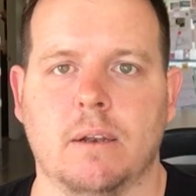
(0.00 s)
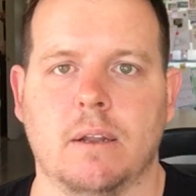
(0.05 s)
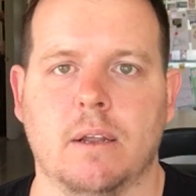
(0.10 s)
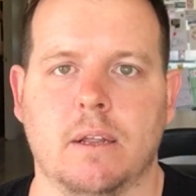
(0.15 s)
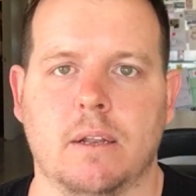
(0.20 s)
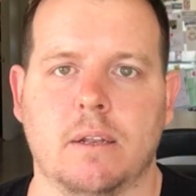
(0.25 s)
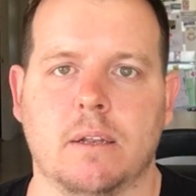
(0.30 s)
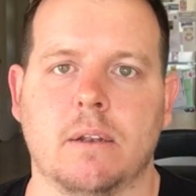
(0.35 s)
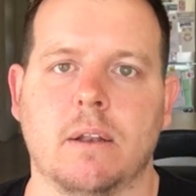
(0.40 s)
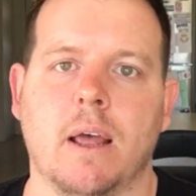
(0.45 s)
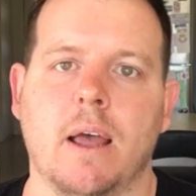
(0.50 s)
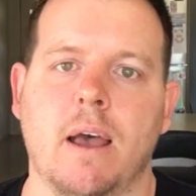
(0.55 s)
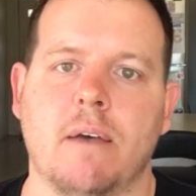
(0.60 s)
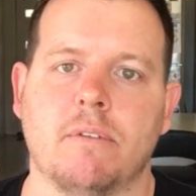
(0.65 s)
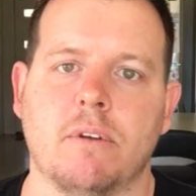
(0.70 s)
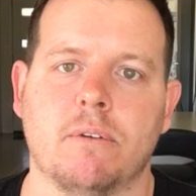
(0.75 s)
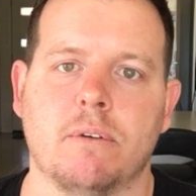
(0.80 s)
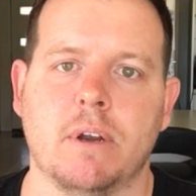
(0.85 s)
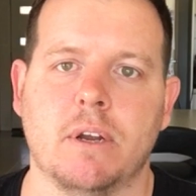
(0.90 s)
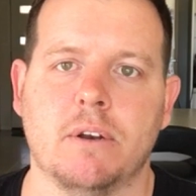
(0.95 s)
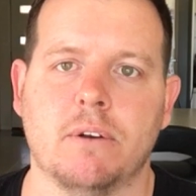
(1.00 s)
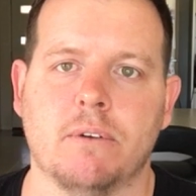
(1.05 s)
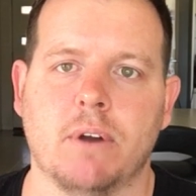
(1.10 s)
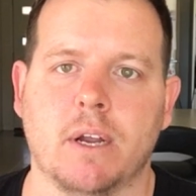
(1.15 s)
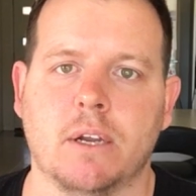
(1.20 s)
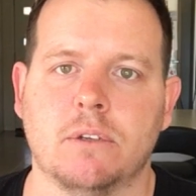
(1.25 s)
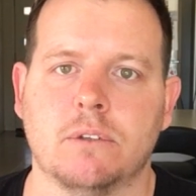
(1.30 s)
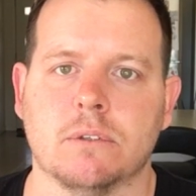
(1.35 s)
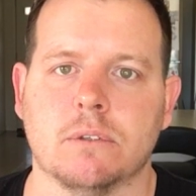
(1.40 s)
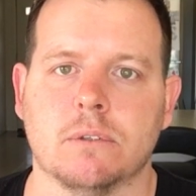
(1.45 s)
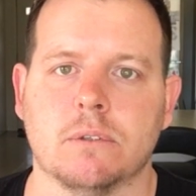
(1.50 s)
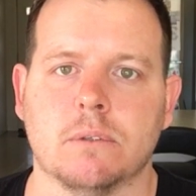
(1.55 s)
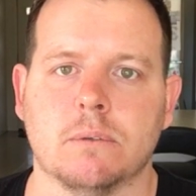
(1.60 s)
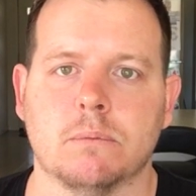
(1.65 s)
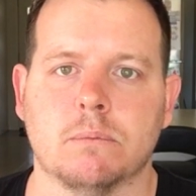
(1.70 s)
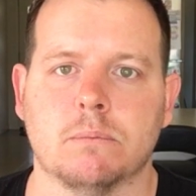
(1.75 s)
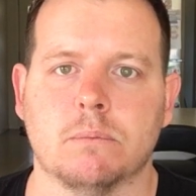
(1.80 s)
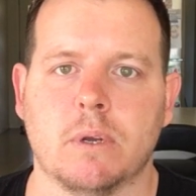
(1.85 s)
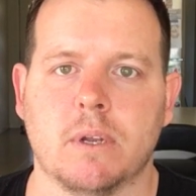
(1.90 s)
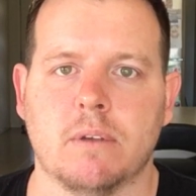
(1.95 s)
and have it redirect to
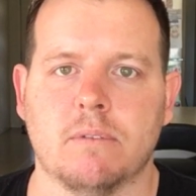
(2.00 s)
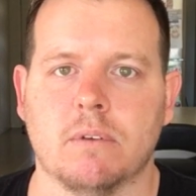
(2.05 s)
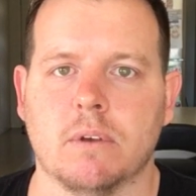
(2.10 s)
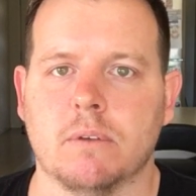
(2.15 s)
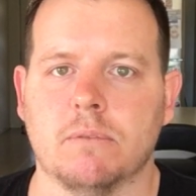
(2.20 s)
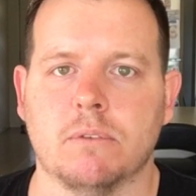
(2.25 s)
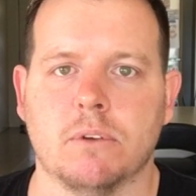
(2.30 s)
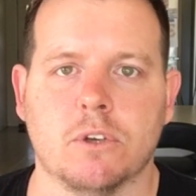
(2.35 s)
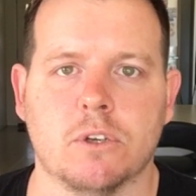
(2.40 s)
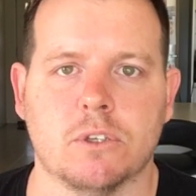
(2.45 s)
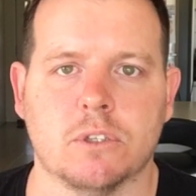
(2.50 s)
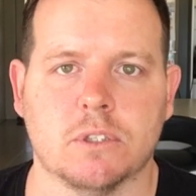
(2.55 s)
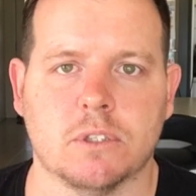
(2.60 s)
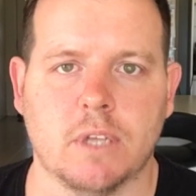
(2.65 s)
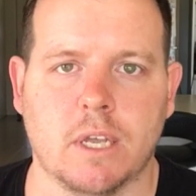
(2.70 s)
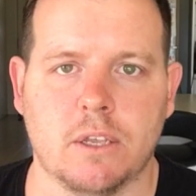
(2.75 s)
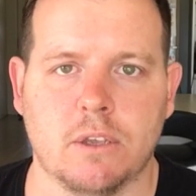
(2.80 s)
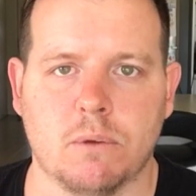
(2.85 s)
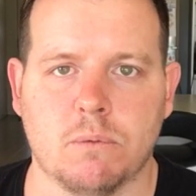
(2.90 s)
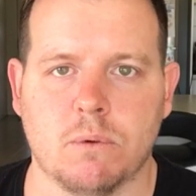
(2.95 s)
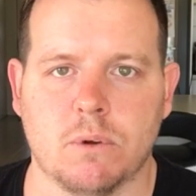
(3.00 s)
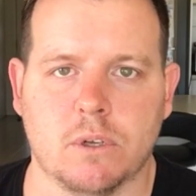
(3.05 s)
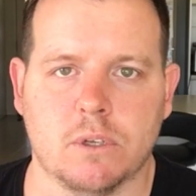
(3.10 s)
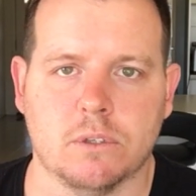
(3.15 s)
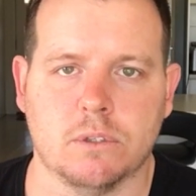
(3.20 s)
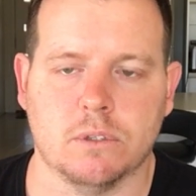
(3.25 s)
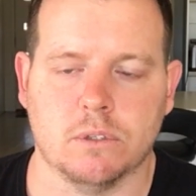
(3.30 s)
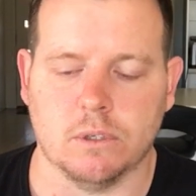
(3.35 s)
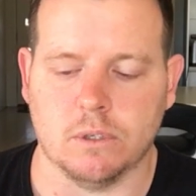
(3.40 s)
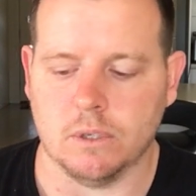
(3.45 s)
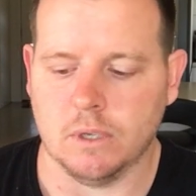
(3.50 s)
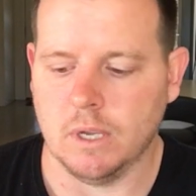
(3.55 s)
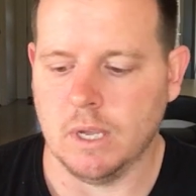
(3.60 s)
whatever version that you want it to.